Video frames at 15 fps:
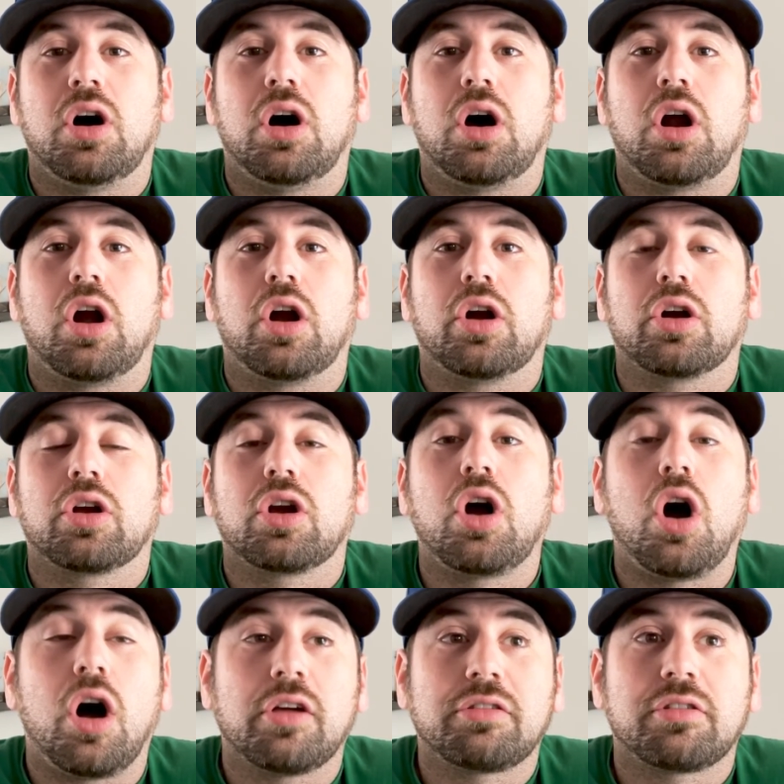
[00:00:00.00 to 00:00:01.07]
are
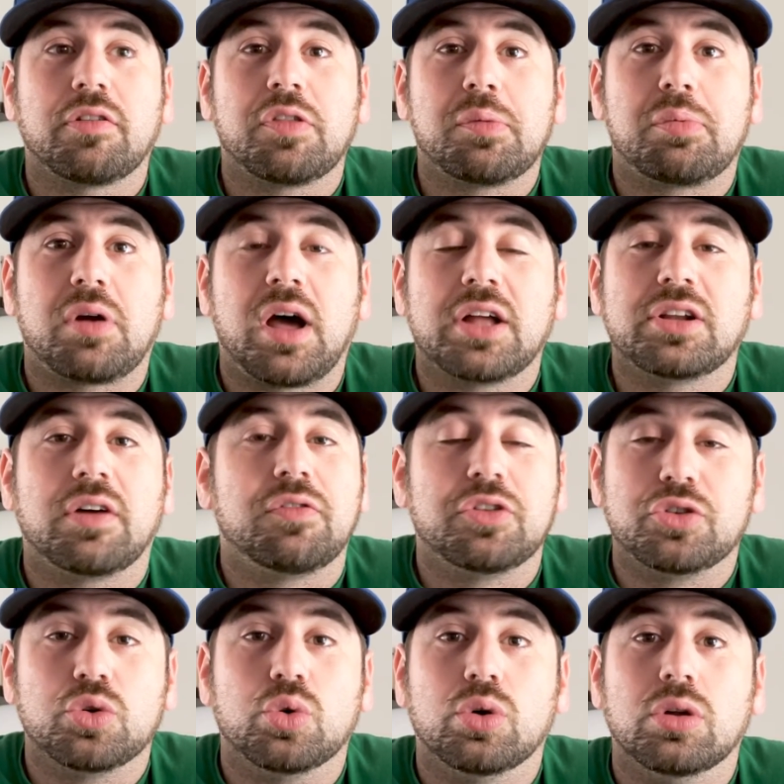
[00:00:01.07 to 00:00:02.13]
cost of the pro- of the
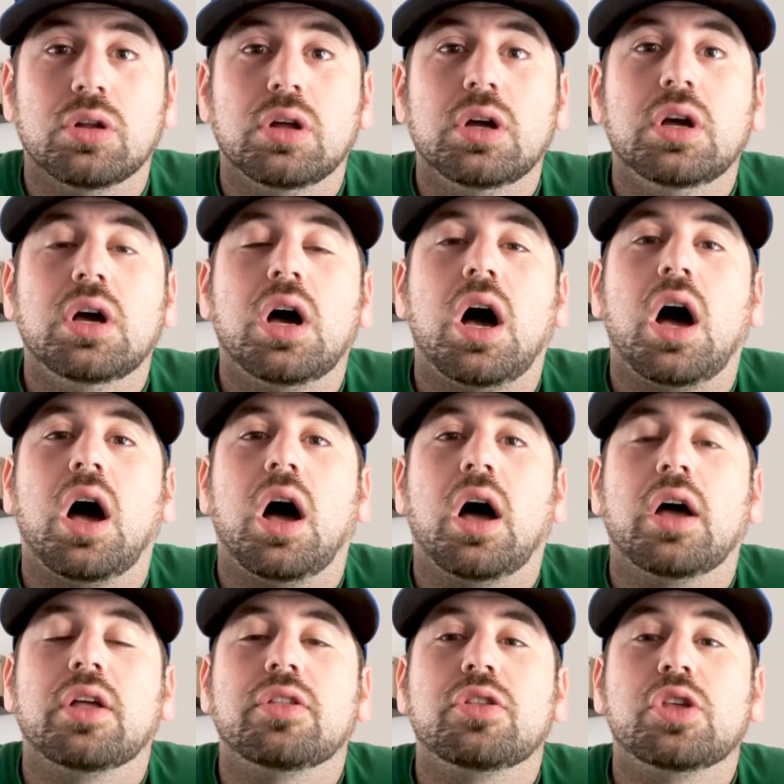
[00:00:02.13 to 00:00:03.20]
tool, uh,
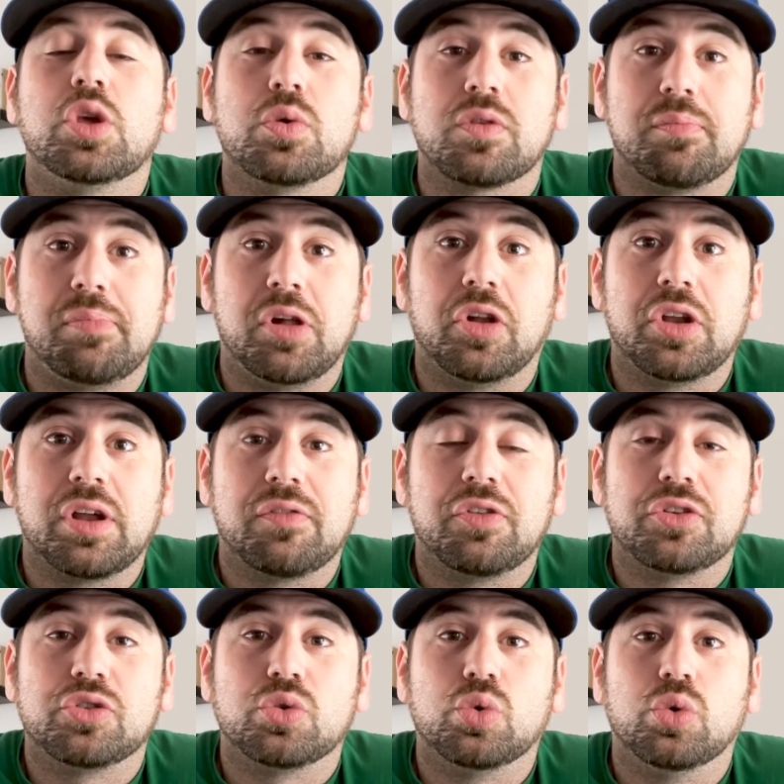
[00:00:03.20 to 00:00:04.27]
usability of the
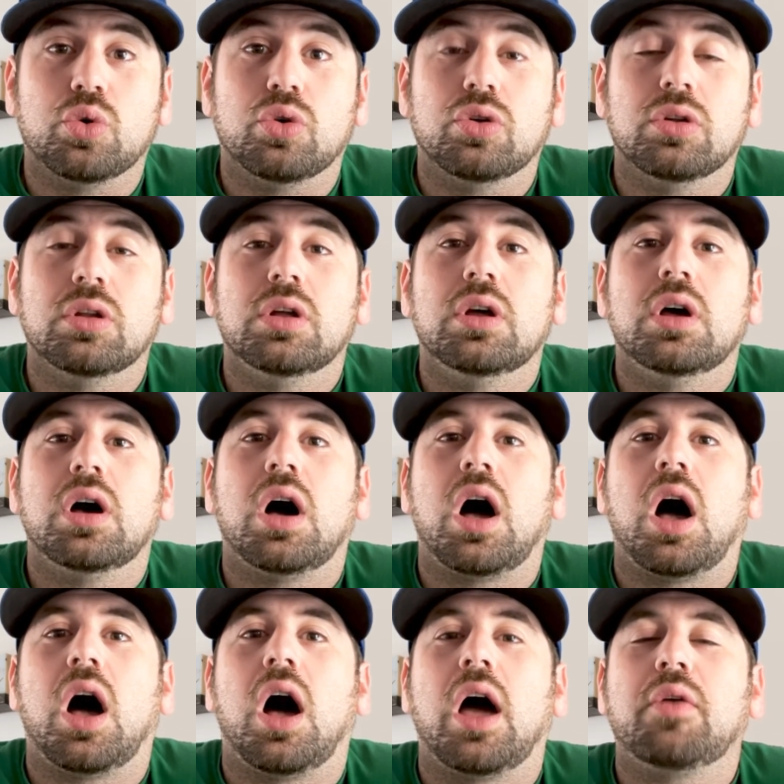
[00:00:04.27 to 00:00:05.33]
tool,
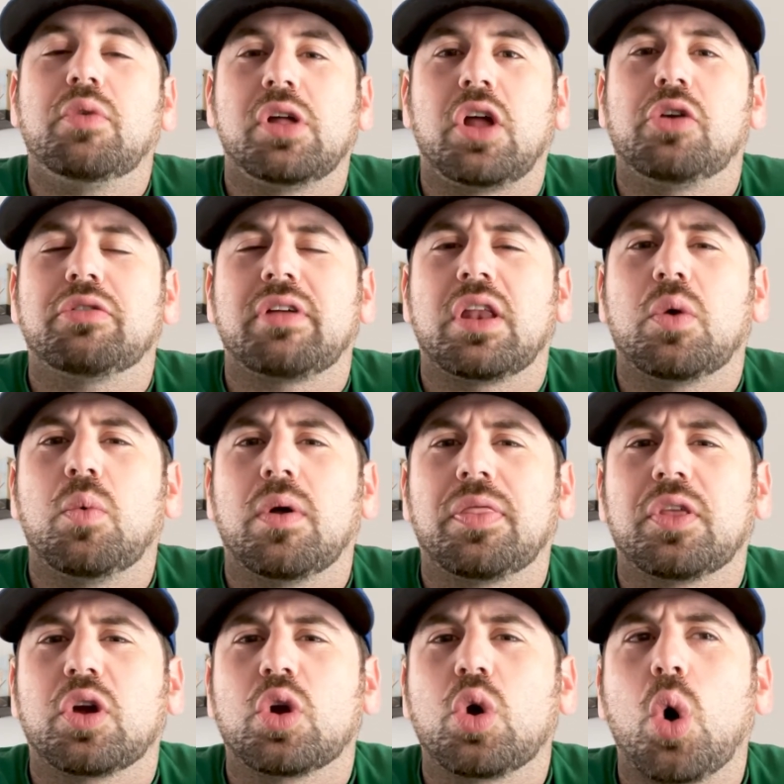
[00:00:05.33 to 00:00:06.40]
uh, and really understanding what
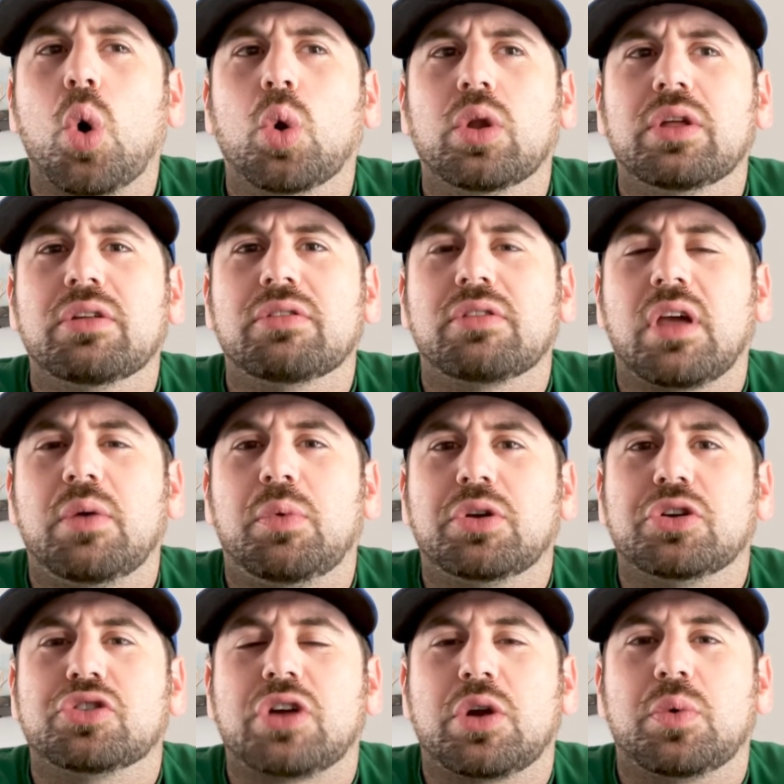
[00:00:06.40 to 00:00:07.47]
the goal is and what
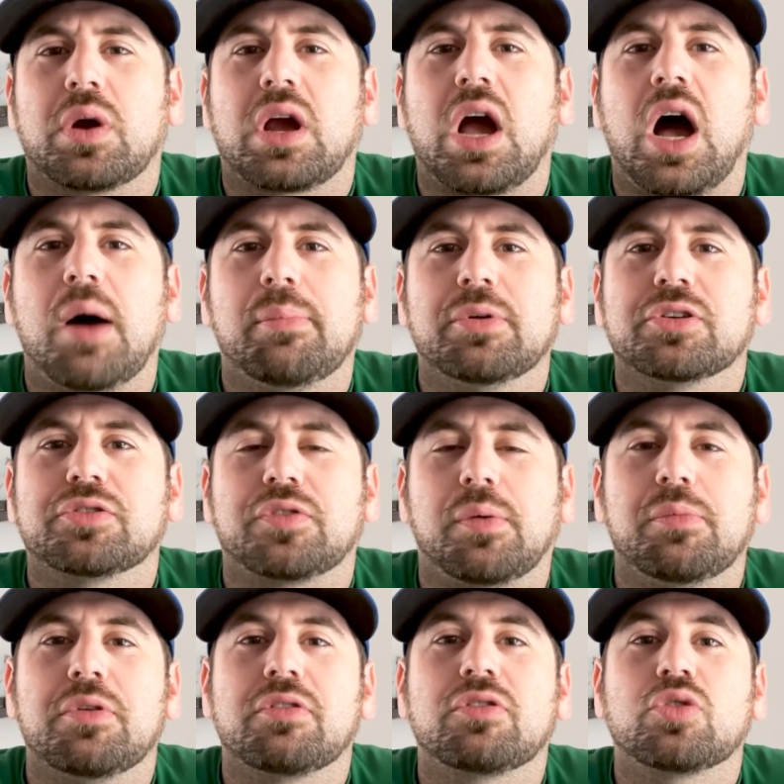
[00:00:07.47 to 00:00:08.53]
you're trying to accomplish from
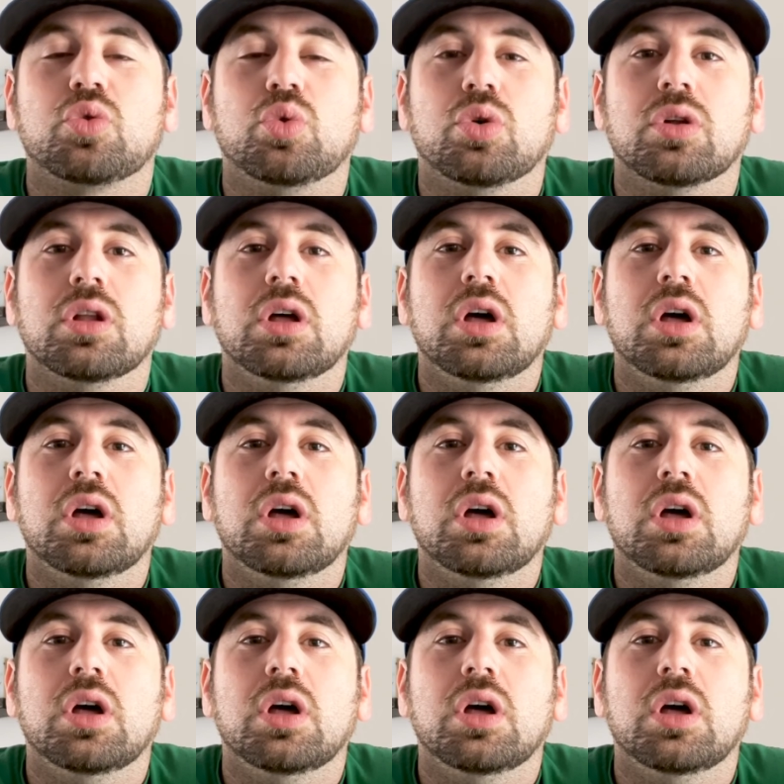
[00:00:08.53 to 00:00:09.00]
this tool.